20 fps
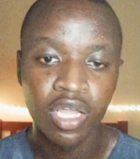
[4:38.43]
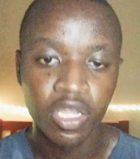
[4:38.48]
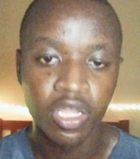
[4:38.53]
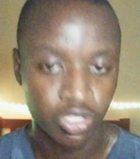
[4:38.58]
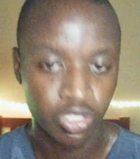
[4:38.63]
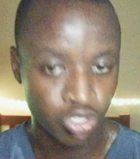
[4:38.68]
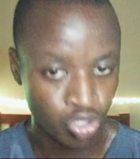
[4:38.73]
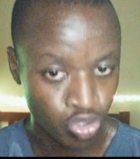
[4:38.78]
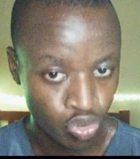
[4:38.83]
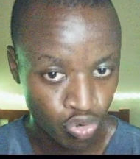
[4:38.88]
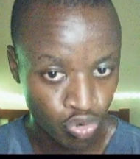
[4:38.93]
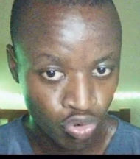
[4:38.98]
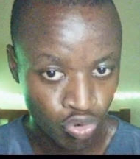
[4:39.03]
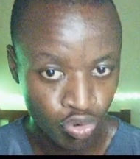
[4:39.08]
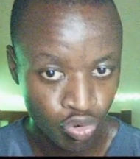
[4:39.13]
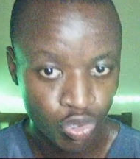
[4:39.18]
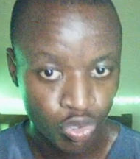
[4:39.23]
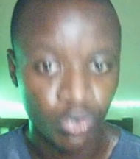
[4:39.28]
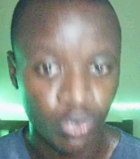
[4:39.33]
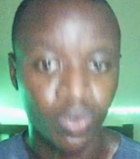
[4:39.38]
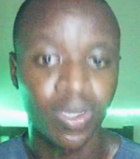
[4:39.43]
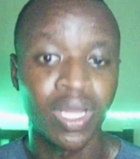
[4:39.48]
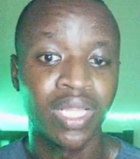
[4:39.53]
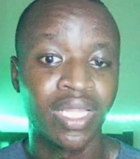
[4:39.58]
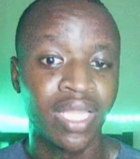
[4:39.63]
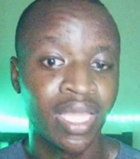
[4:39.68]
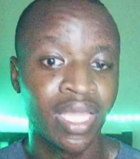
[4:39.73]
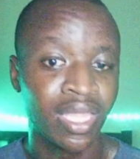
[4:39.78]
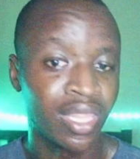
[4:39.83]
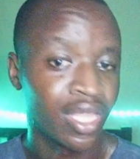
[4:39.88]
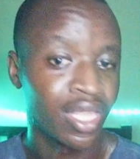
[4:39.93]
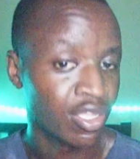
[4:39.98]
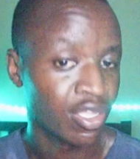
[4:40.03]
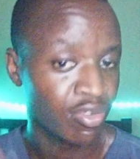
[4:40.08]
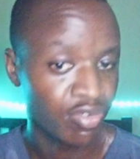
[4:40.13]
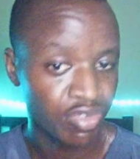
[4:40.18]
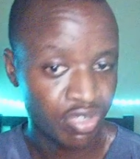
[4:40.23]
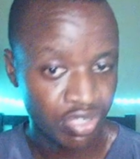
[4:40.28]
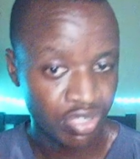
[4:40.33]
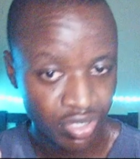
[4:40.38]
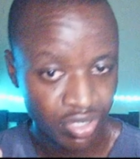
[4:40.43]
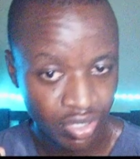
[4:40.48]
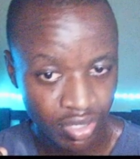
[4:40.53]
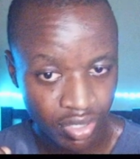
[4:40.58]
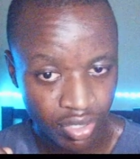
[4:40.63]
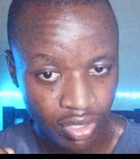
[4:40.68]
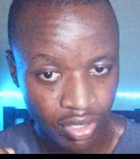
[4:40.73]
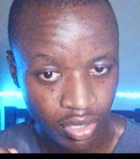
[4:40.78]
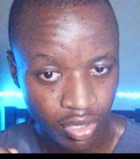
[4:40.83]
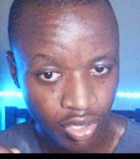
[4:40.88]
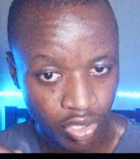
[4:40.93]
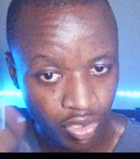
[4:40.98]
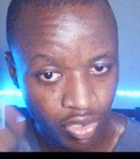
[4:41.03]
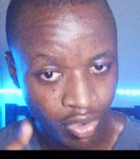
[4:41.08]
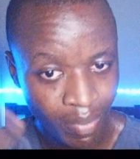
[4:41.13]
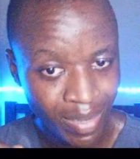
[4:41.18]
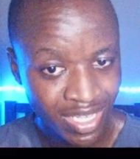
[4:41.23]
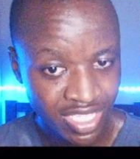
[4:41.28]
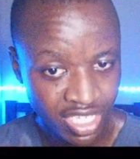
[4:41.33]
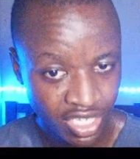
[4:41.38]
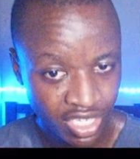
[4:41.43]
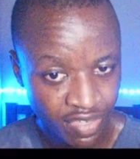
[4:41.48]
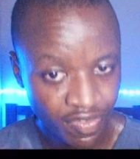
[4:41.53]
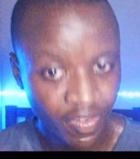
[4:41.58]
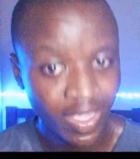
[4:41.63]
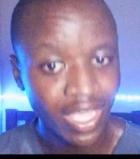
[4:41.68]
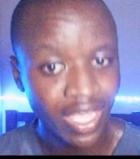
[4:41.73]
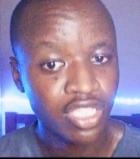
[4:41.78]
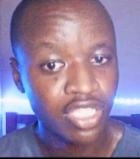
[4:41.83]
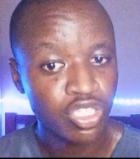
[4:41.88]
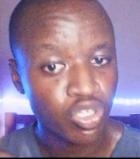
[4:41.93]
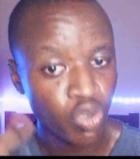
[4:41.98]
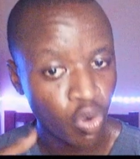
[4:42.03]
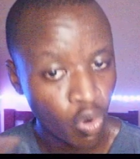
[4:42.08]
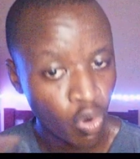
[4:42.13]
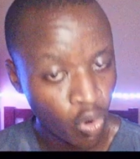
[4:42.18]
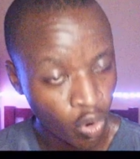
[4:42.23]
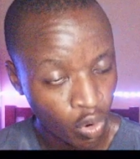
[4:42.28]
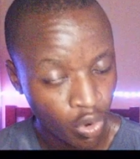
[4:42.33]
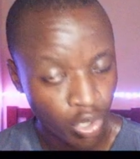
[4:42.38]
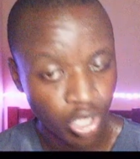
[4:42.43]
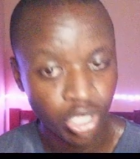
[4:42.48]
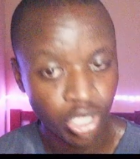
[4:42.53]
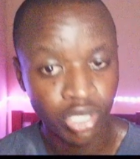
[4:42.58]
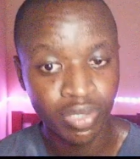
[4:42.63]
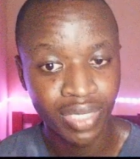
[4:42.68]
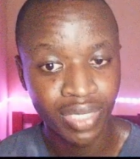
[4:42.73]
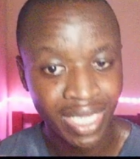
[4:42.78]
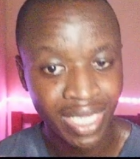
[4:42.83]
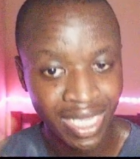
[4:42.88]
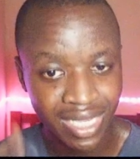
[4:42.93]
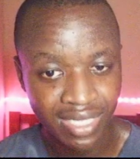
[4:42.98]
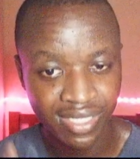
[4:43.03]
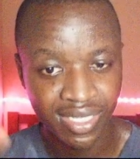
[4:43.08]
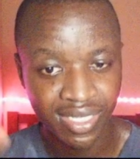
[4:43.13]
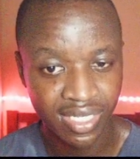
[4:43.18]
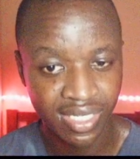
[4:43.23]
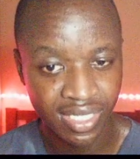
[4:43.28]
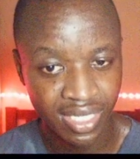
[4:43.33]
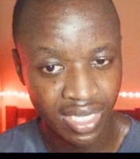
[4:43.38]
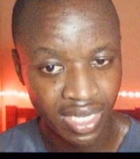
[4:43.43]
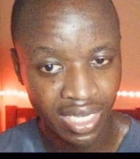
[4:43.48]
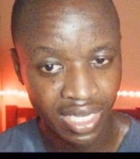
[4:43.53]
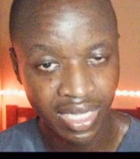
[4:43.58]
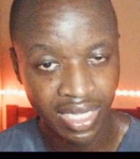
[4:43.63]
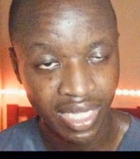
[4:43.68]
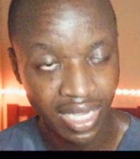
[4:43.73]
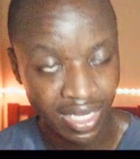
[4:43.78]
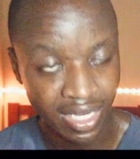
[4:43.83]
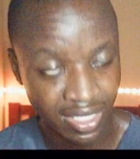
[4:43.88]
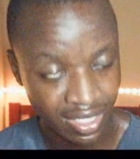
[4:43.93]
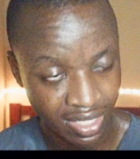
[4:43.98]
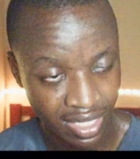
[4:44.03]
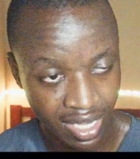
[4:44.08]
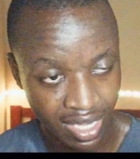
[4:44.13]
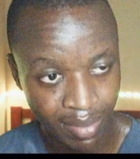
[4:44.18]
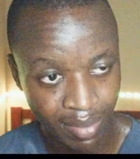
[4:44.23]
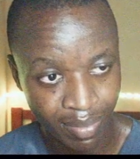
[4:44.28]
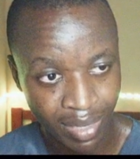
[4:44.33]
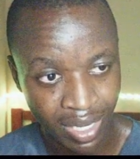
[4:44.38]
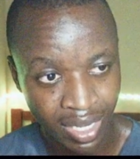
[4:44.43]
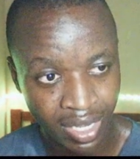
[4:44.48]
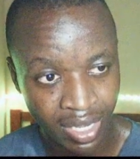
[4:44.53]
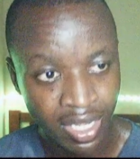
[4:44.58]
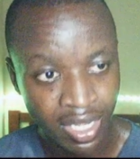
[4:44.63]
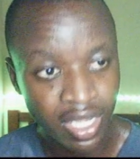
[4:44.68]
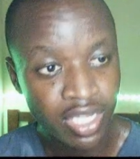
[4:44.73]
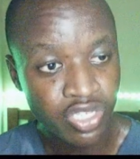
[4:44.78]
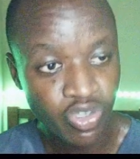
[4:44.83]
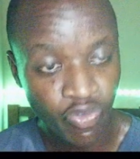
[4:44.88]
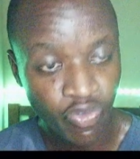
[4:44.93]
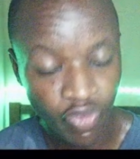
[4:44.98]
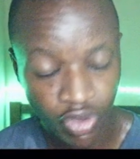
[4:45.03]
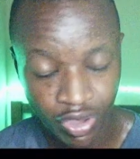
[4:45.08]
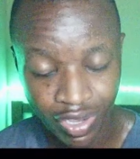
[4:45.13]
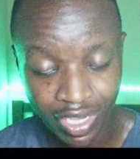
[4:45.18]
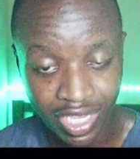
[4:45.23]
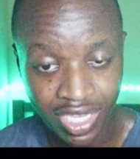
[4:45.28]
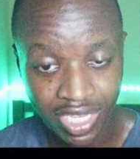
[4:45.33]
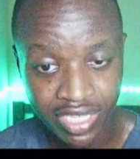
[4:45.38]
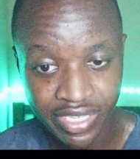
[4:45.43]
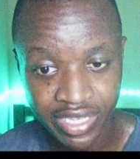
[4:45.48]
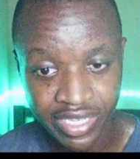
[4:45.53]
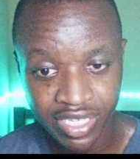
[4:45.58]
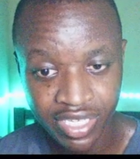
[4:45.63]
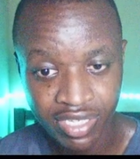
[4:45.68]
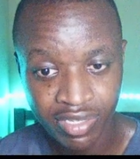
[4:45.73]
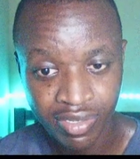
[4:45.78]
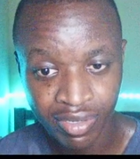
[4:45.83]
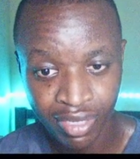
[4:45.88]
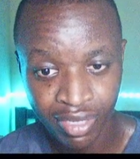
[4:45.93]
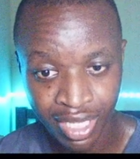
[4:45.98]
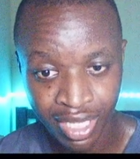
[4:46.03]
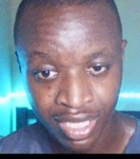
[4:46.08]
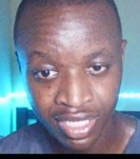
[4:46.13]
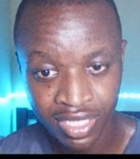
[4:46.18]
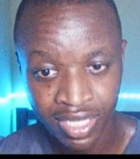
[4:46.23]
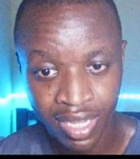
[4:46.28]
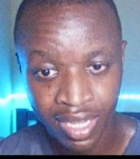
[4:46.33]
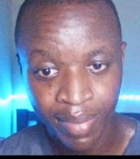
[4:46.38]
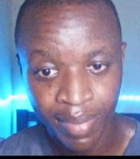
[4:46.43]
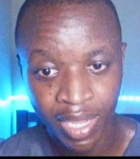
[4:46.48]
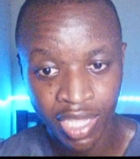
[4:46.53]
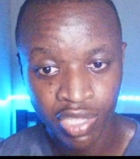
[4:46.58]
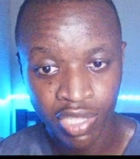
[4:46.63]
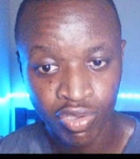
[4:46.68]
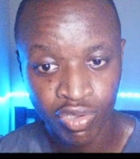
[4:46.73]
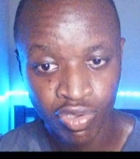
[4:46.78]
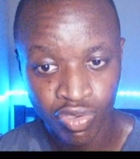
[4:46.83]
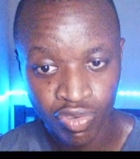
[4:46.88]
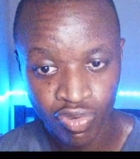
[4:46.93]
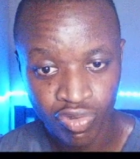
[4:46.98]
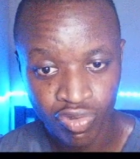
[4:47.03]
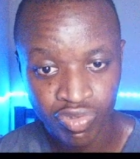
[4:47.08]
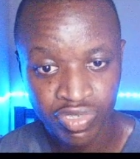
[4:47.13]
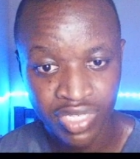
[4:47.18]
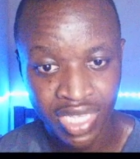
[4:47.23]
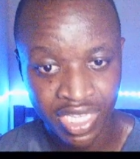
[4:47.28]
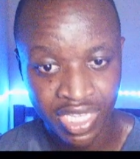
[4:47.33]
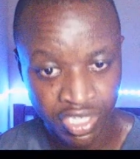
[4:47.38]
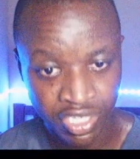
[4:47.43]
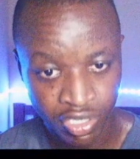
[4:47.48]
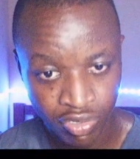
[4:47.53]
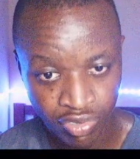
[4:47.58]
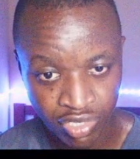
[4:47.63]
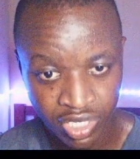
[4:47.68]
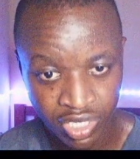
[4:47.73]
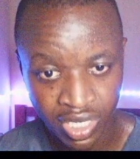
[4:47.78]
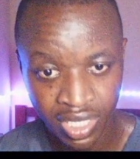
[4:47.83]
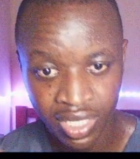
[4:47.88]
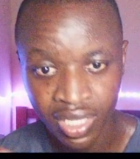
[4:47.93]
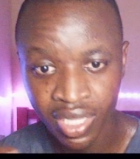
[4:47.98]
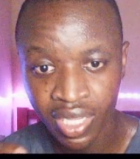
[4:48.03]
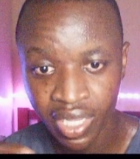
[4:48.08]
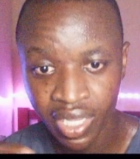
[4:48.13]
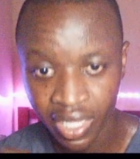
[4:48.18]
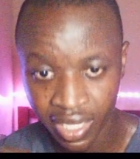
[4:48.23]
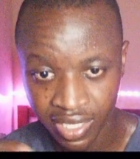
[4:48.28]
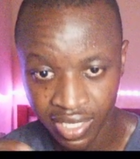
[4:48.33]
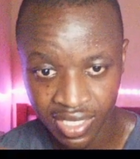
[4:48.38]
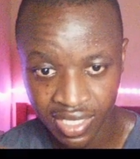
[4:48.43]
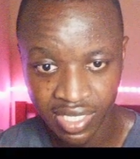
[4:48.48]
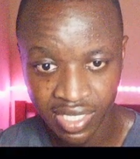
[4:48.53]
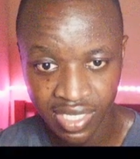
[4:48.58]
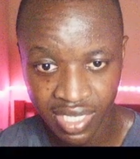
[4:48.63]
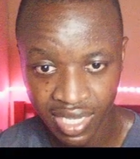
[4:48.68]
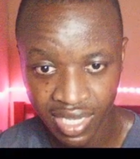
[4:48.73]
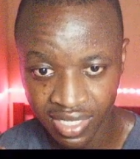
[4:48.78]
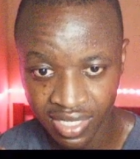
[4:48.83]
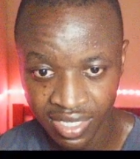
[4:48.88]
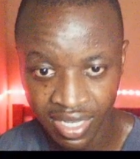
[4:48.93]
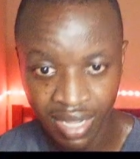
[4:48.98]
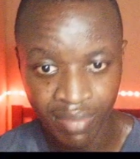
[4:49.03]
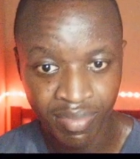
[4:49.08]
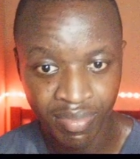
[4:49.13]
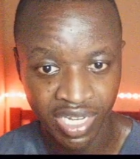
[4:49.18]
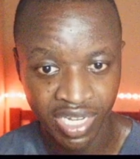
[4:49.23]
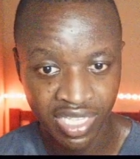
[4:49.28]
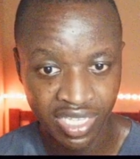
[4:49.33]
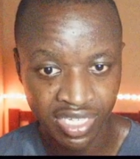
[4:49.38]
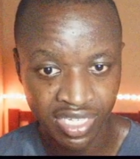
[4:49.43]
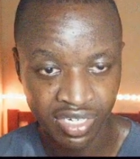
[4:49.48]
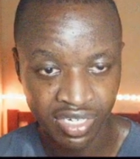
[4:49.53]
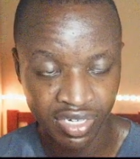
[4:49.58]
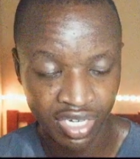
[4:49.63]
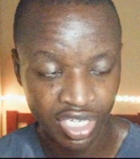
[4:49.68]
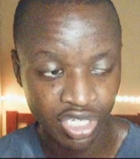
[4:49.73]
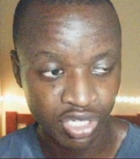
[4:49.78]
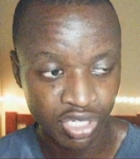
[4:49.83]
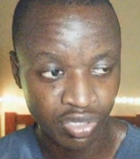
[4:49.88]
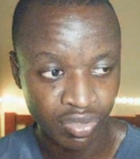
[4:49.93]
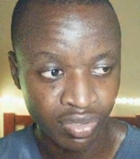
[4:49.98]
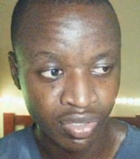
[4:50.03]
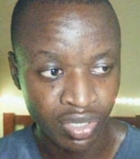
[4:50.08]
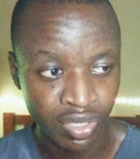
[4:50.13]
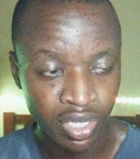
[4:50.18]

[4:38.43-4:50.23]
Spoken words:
Two, you can either use your birth certificate or your KCSE index number. So for your KCSE index number, you use as used in KCSE exam registration.